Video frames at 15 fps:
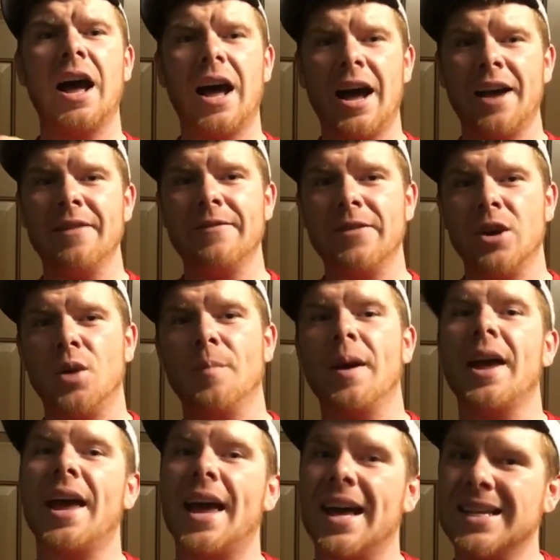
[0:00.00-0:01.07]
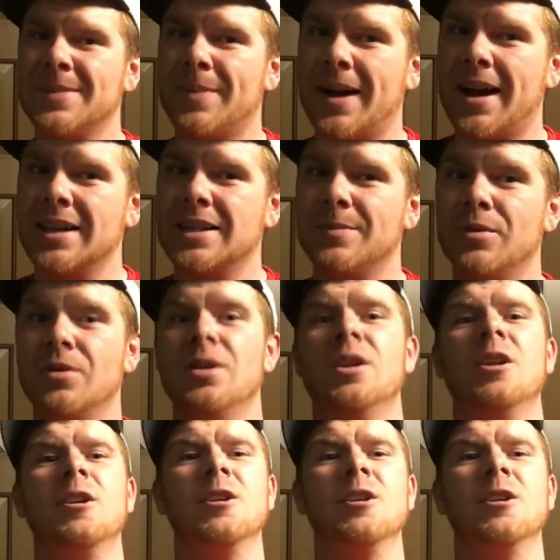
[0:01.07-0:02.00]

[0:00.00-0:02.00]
on film as possible.